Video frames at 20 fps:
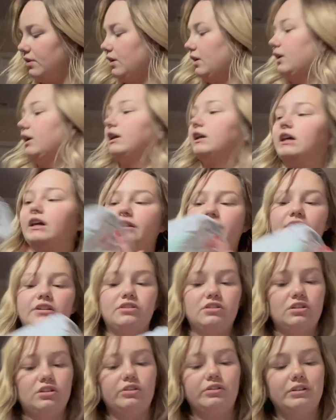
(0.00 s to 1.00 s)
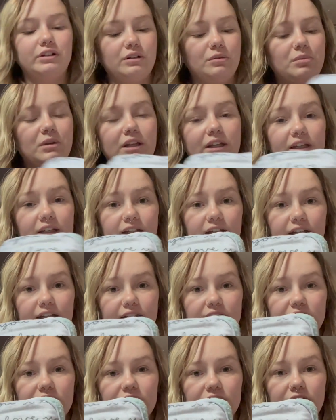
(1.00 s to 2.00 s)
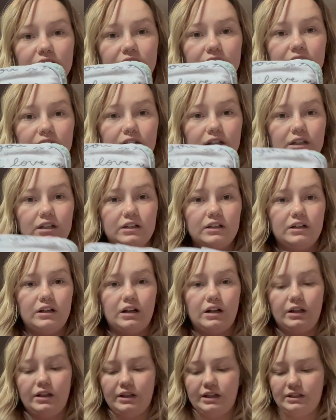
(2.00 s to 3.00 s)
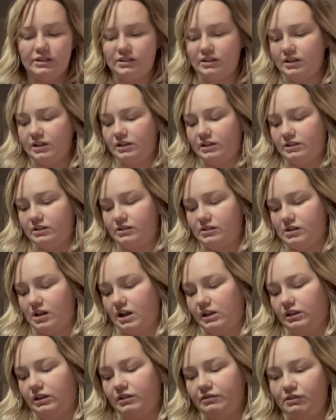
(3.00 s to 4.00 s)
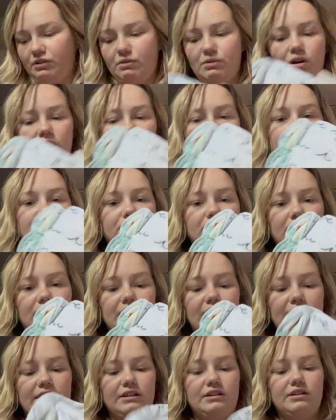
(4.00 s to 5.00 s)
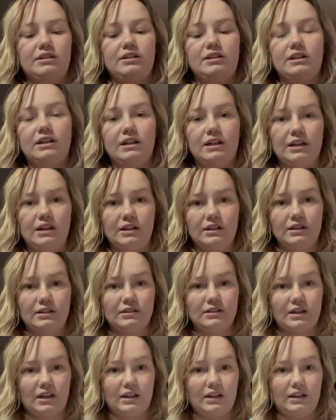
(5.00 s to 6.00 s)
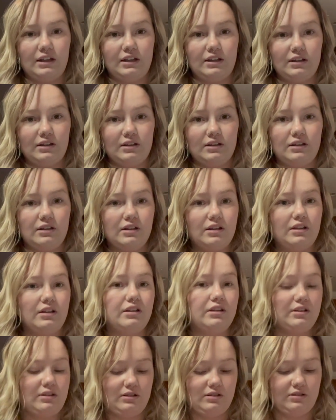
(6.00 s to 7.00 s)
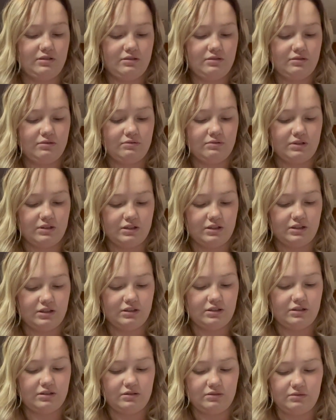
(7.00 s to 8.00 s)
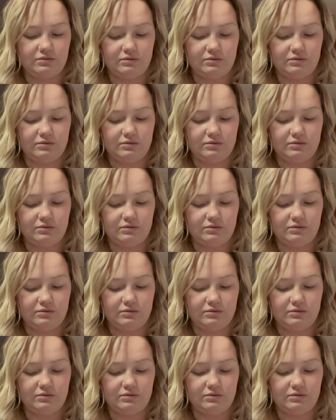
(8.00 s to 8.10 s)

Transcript: I got this cute little blanket that says I love you all over it. And it's got like, what is this?